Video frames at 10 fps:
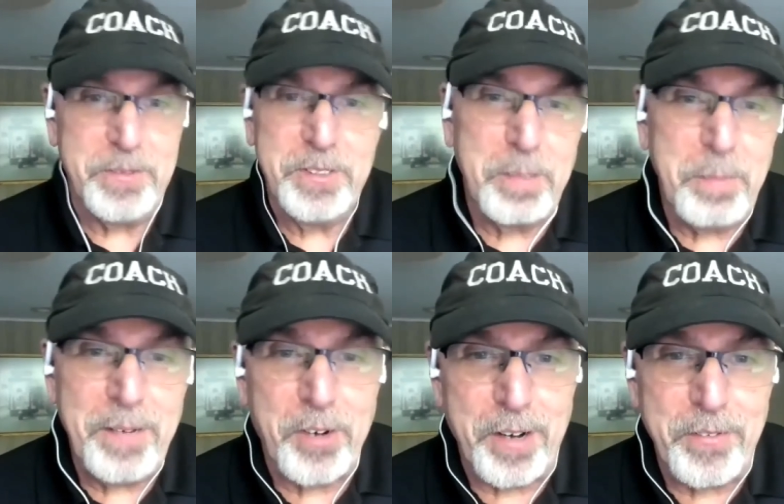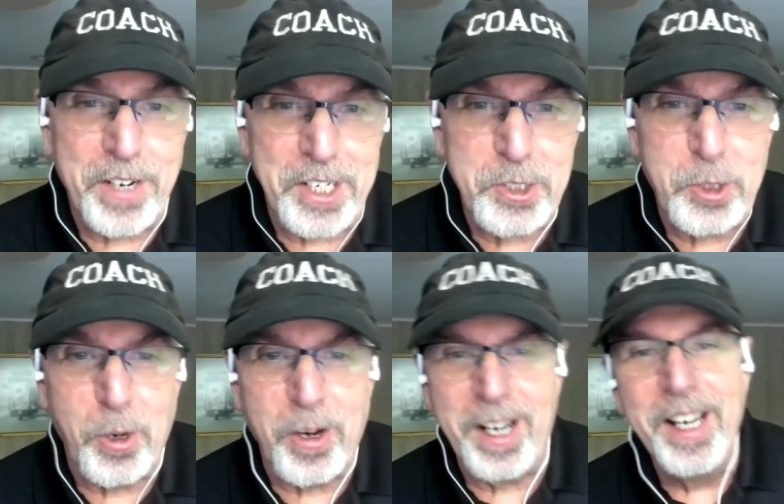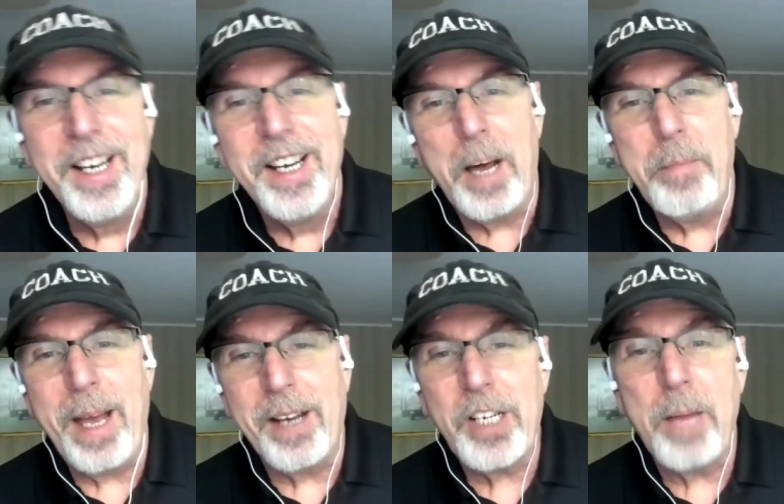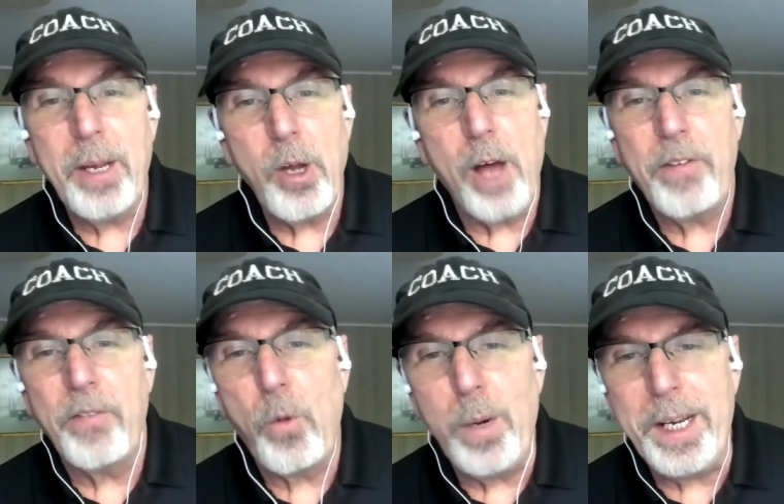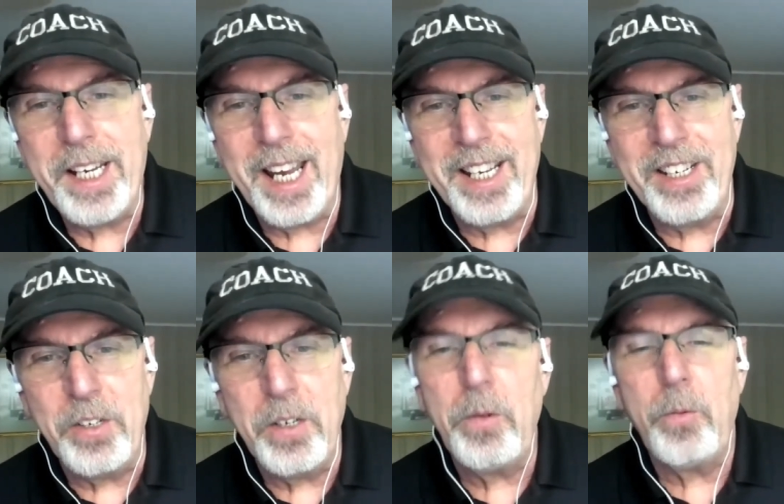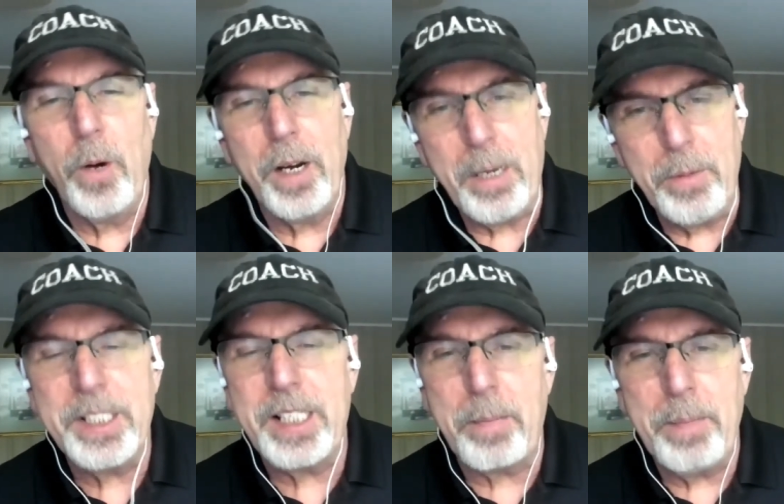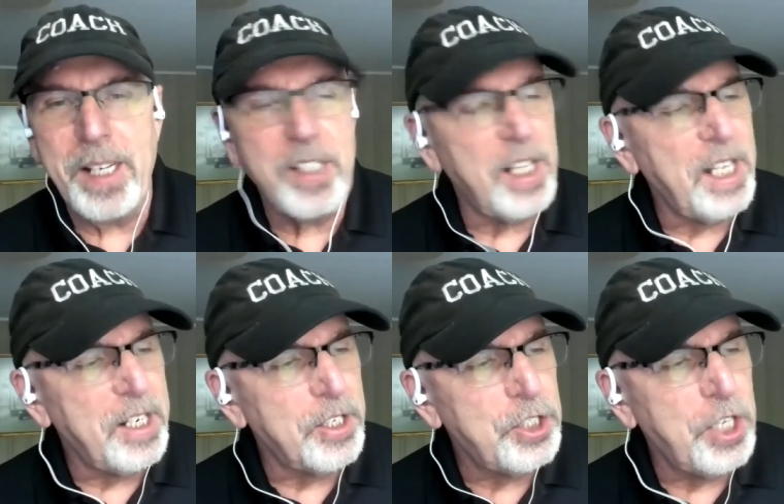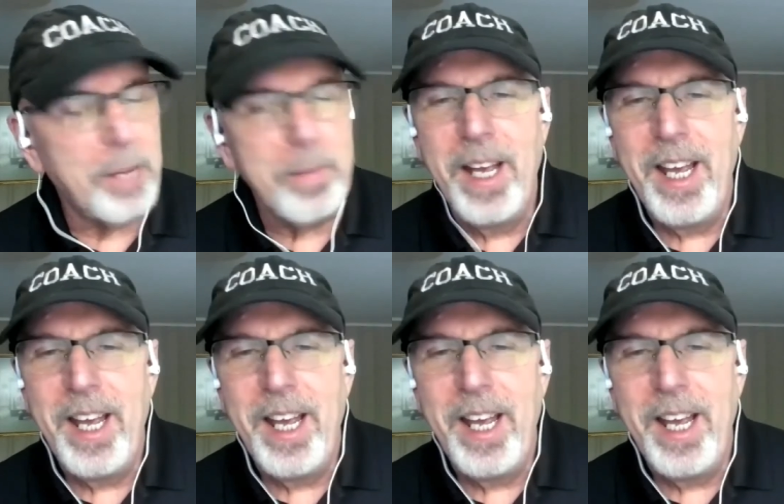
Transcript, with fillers: to me very funny story about coming off of a weekend where he was stepping into leadership